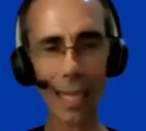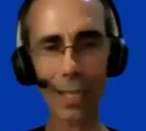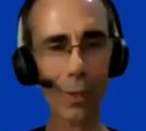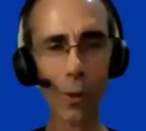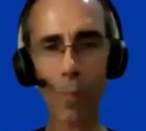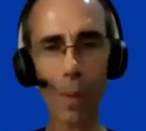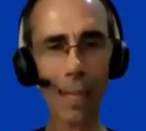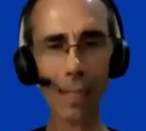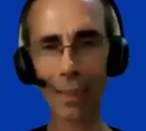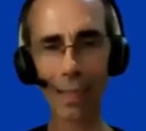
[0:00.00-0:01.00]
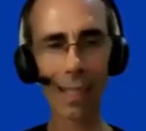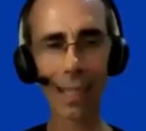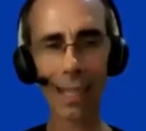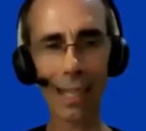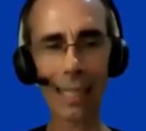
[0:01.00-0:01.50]
Then Staubach
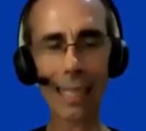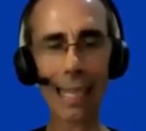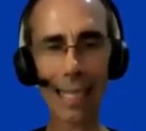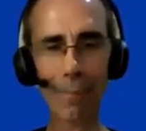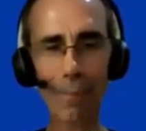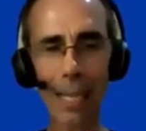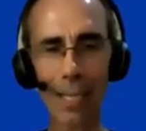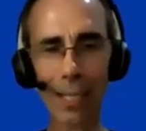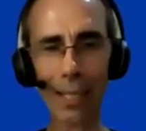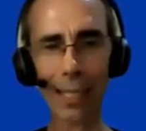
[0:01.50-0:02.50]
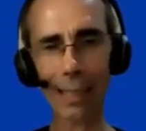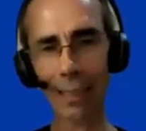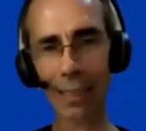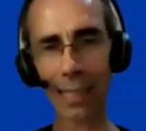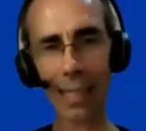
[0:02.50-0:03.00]
did his magic,
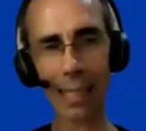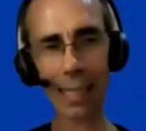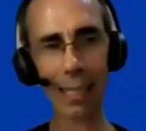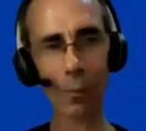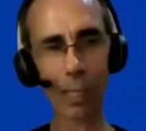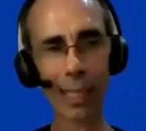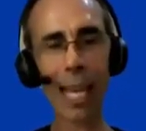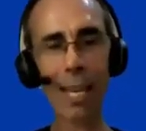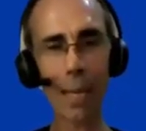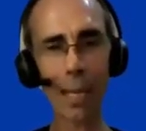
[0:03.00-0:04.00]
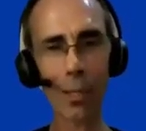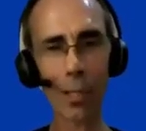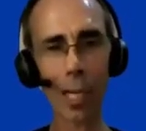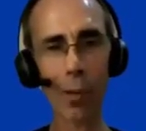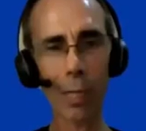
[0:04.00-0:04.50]
and with 10 minutes
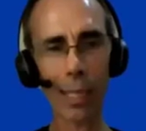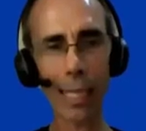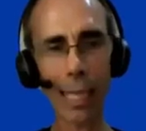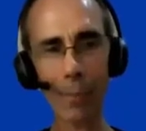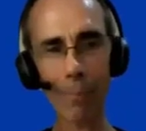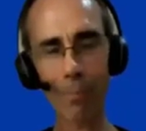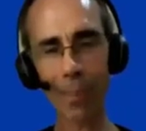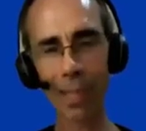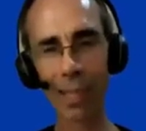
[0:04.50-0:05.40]
to go in the game,